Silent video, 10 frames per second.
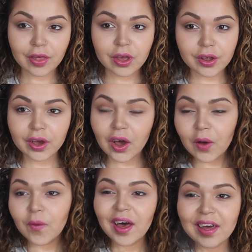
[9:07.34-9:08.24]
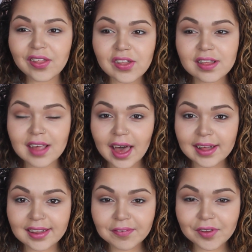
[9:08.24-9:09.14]
And there you go. This
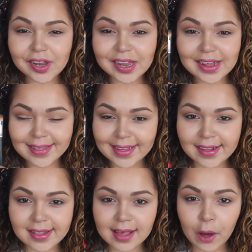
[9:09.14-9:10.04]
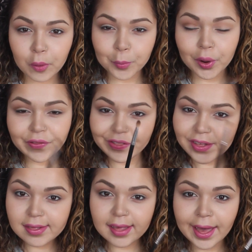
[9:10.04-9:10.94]
eye definitely stands out more than
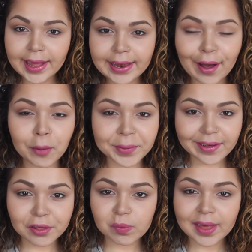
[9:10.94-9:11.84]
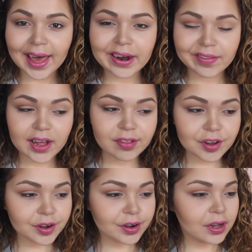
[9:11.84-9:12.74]
this eye now because we added that
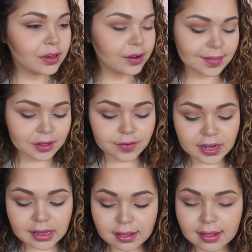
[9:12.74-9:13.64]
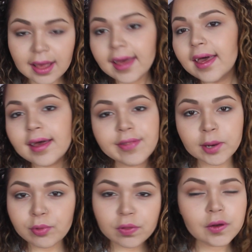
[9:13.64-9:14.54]
darker color in the crease. And
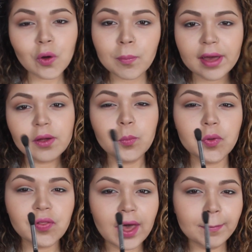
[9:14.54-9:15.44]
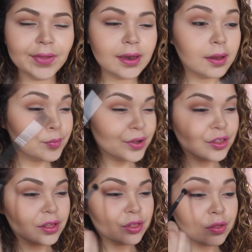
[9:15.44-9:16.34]
then I'm just going to go back in with that blending
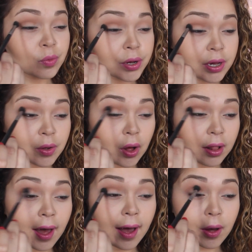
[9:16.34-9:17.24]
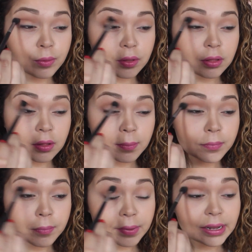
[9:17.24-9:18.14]
brush and just work it all out,
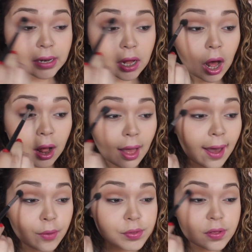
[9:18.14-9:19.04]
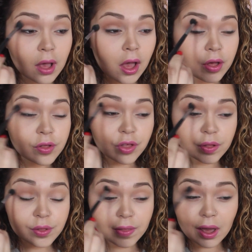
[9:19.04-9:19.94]
blend it all out,
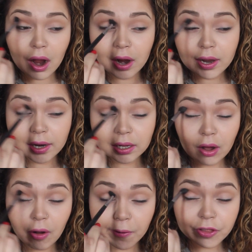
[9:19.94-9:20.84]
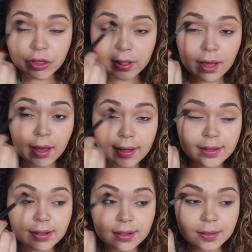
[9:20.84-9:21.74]
just so there aren't any harsh
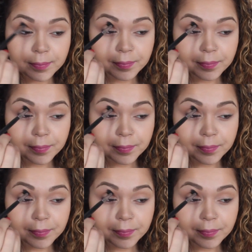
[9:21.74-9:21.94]
lines.